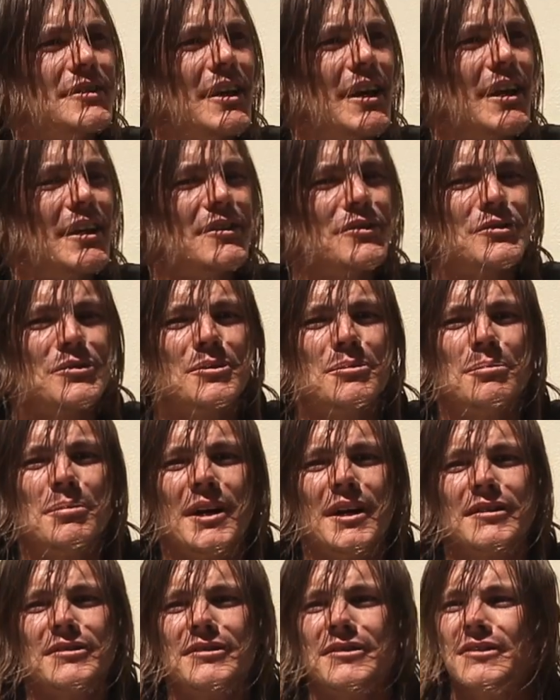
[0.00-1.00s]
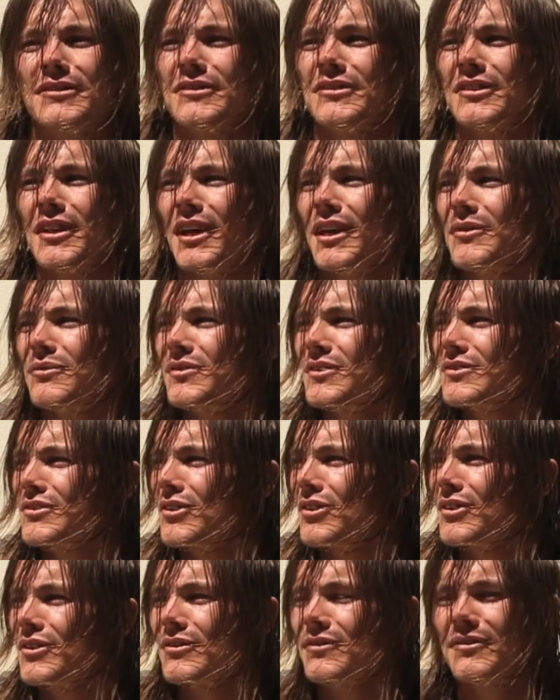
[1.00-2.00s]
Dan's the best skate
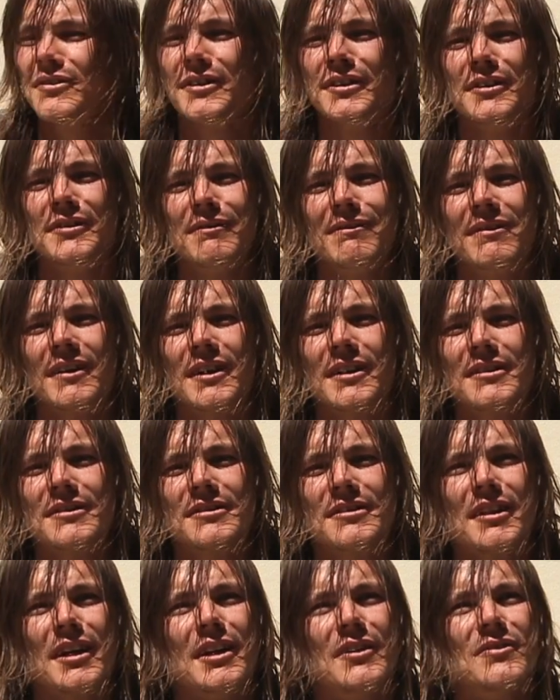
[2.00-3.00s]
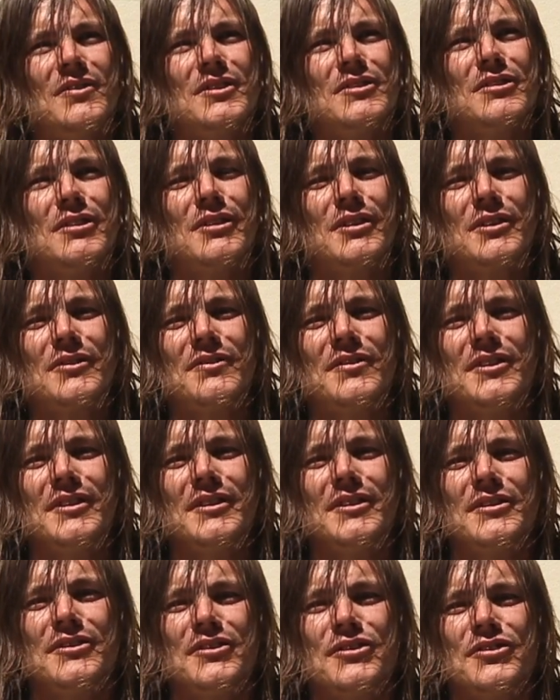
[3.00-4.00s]
photographer and the funnest skate
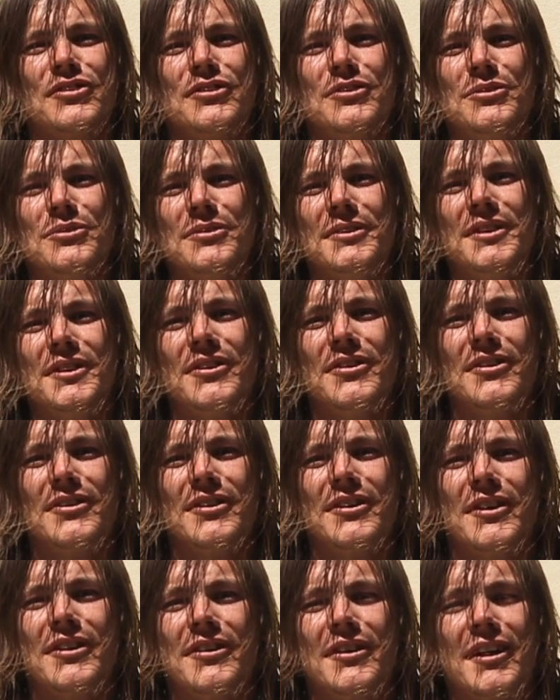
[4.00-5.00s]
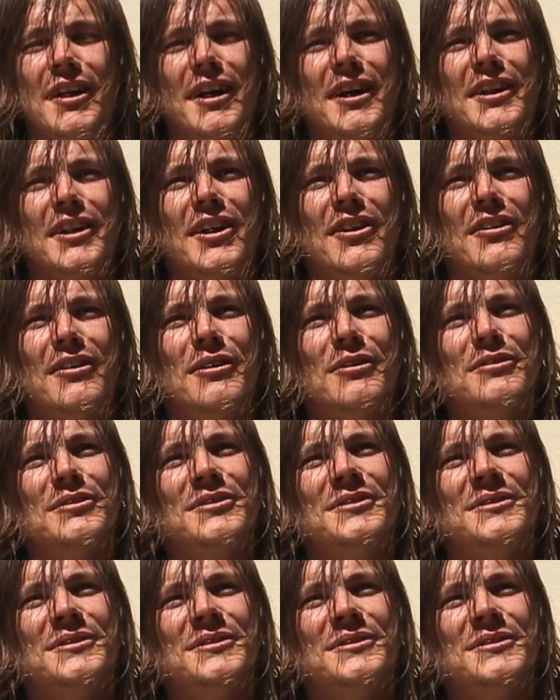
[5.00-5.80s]
photographer to shoot with that I know of.